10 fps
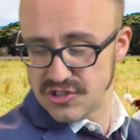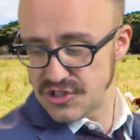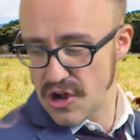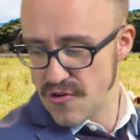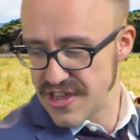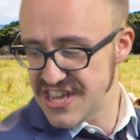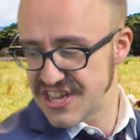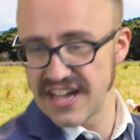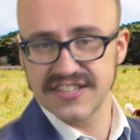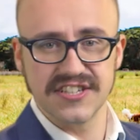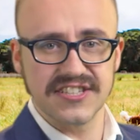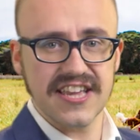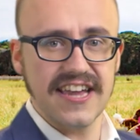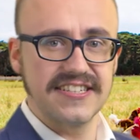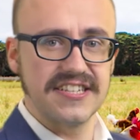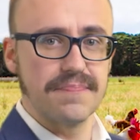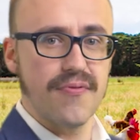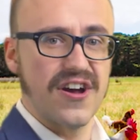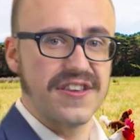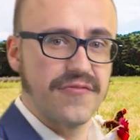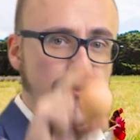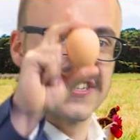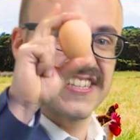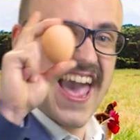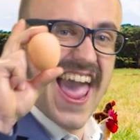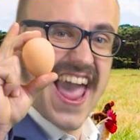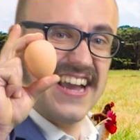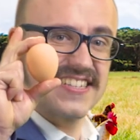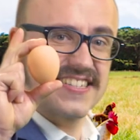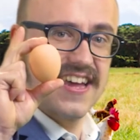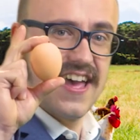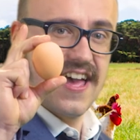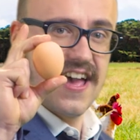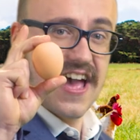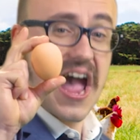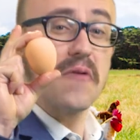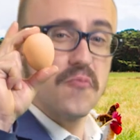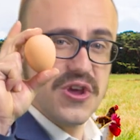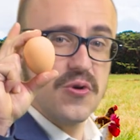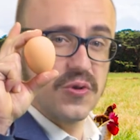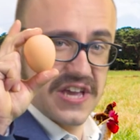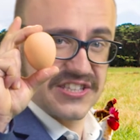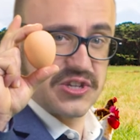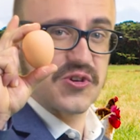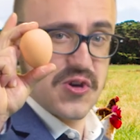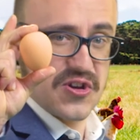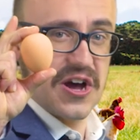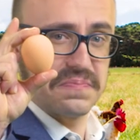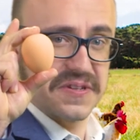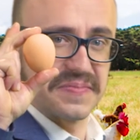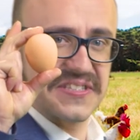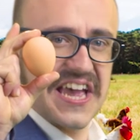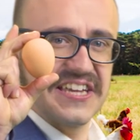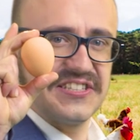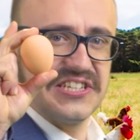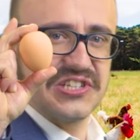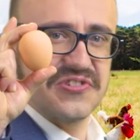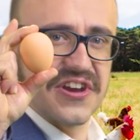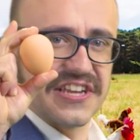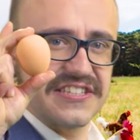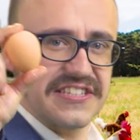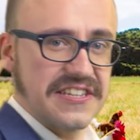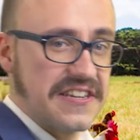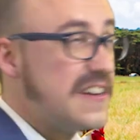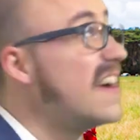So he gets a tasty price for his eggs, and we all get to cook up some tasty treats.